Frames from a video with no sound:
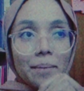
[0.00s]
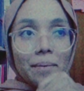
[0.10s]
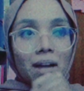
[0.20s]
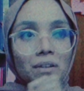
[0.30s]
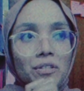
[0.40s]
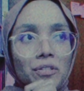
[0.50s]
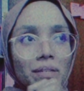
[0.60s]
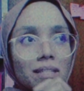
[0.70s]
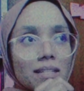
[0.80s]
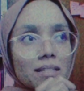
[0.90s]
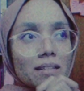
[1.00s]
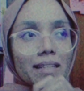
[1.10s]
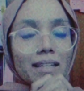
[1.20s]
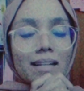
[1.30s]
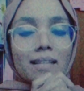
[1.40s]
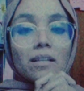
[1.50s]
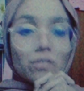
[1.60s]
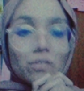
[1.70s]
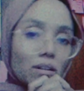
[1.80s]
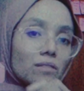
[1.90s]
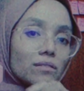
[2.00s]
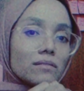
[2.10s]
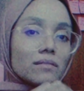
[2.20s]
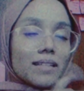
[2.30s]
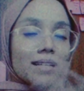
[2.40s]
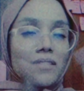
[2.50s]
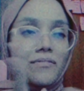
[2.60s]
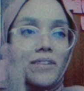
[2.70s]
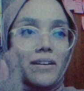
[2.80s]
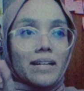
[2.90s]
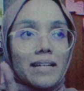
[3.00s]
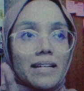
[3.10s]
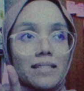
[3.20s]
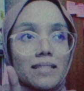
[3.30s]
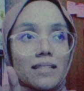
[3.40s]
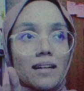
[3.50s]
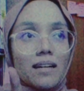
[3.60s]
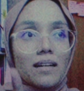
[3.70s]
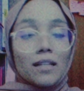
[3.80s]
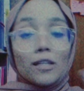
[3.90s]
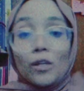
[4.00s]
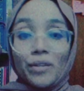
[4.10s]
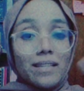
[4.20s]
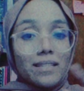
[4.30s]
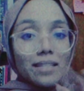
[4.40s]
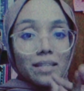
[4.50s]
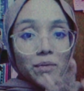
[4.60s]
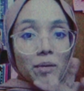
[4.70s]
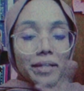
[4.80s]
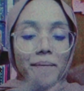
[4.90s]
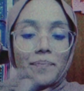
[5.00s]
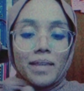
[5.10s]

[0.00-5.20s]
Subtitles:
Yep, Aru Suites is located in Tanjung Aru. It's a very nice low density property.